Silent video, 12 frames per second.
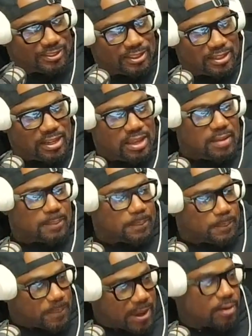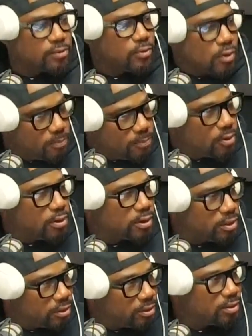They want more for their
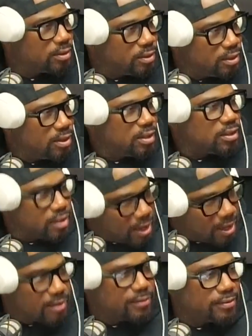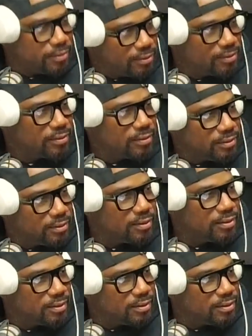children, especially parents